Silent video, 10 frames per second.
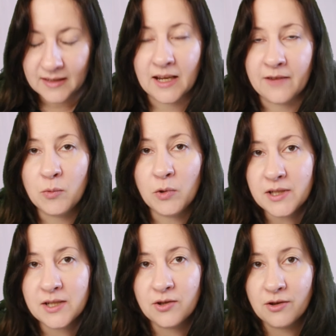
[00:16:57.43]
Now if you
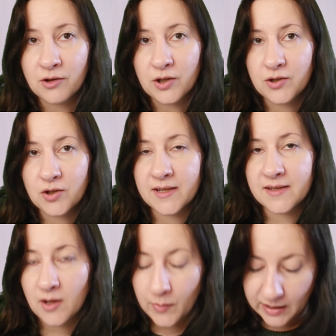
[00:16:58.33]
wanted to, you could try
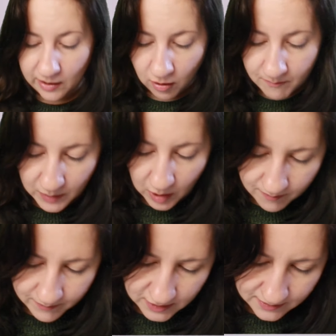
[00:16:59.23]
sewing it on, but
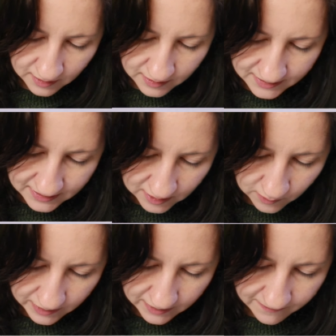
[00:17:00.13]
I'm just going to
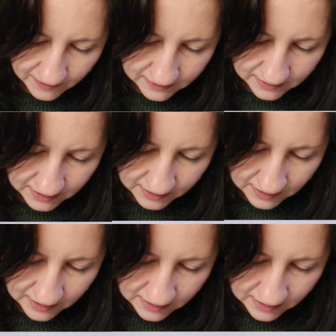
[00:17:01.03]
stick with the felting.